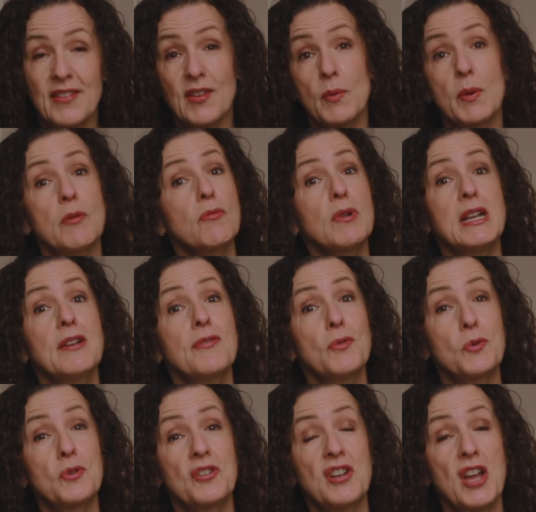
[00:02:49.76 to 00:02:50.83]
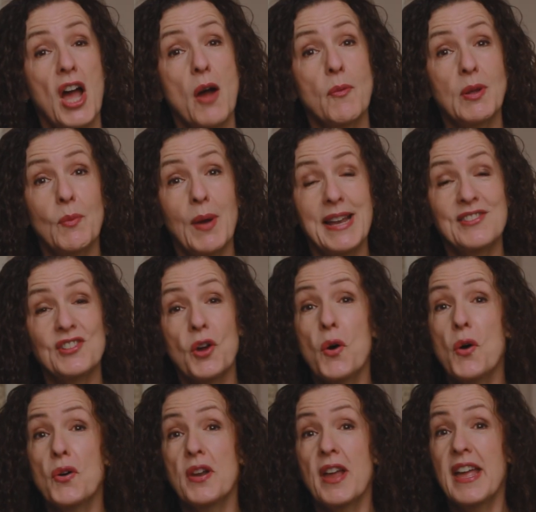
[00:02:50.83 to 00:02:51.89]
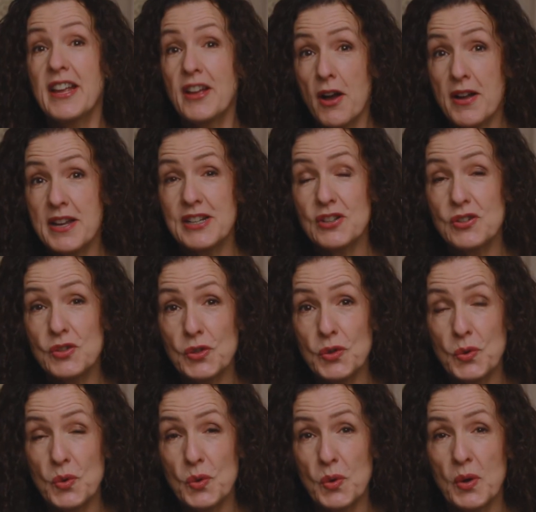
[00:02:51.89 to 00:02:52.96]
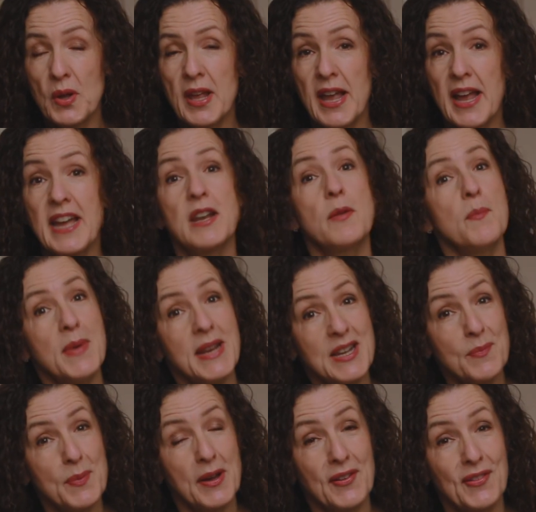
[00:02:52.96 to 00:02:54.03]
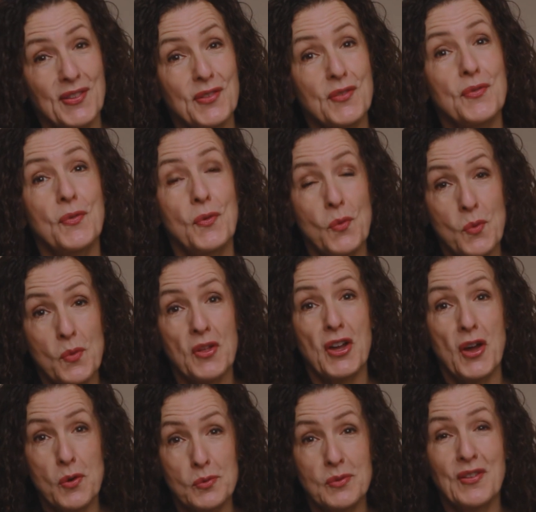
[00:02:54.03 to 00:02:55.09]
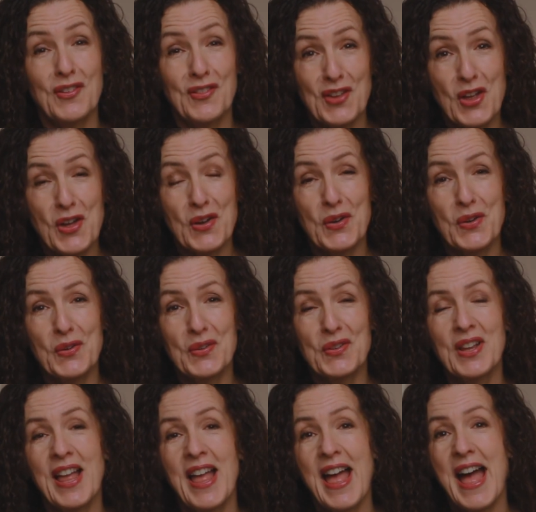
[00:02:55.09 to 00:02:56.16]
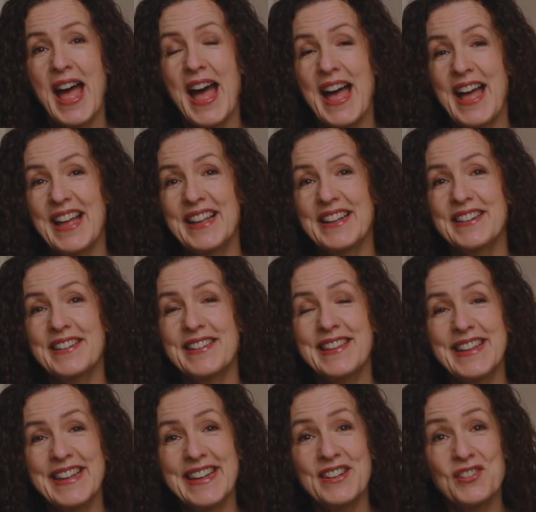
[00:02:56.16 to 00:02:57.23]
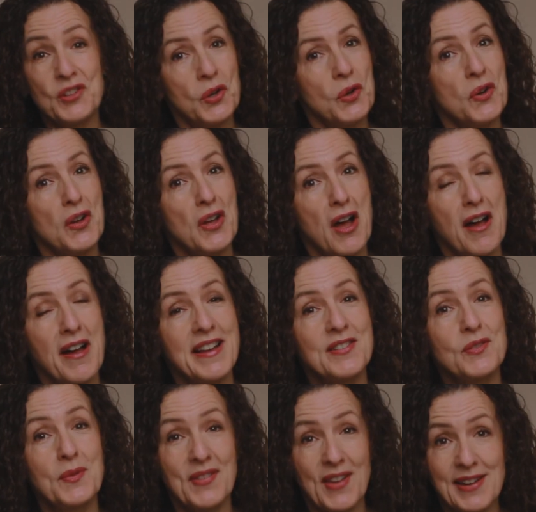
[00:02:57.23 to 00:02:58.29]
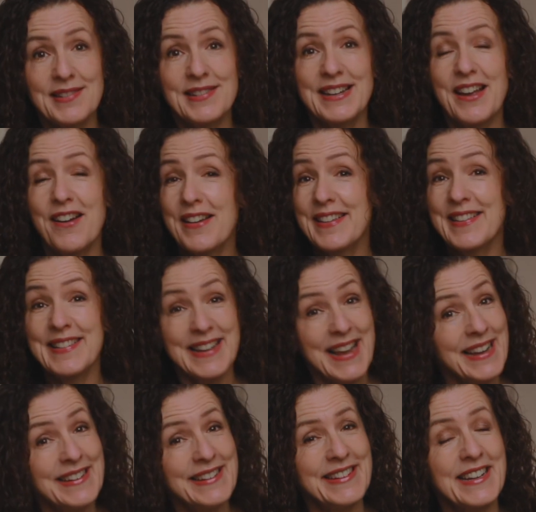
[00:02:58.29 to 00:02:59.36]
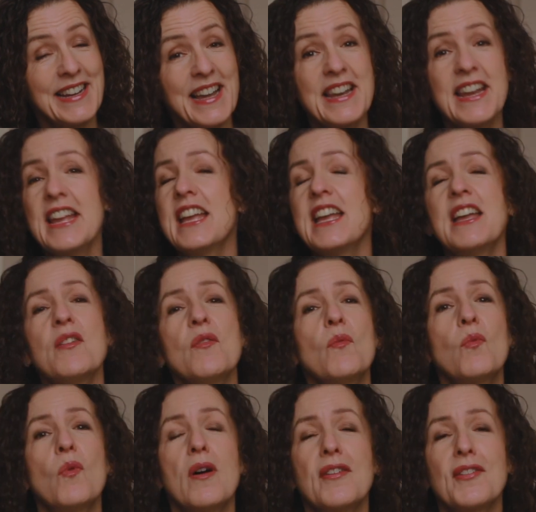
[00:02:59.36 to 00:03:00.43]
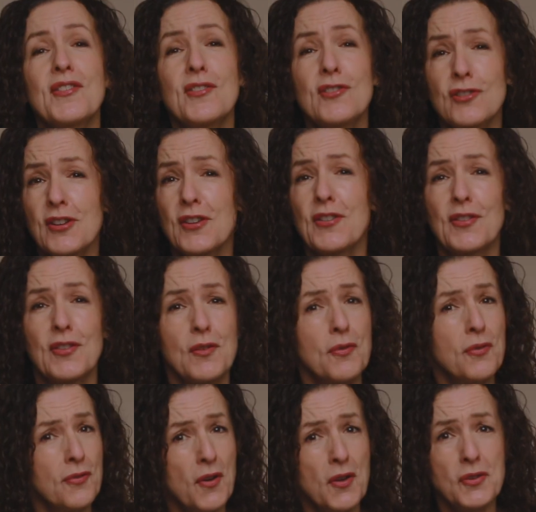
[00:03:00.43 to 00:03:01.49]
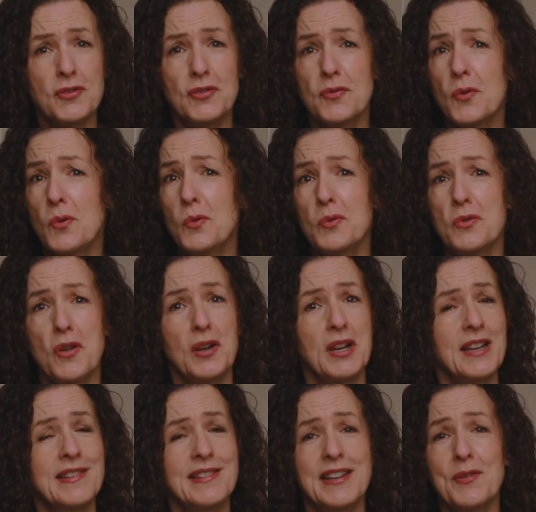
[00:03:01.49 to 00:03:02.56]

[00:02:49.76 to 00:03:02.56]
So we were really fortunate, and we went on a guided tour in a minibus for the Golden Circle, and the tour guide was actually Icelandic, and he was just the font of all knowledge.